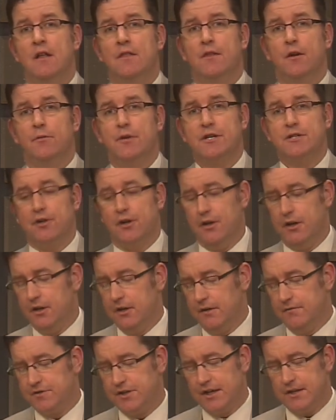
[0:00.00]
the
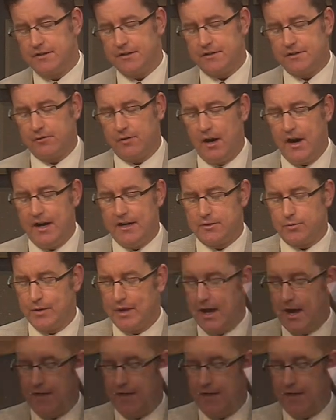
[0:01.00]
return of Jesus Christ. We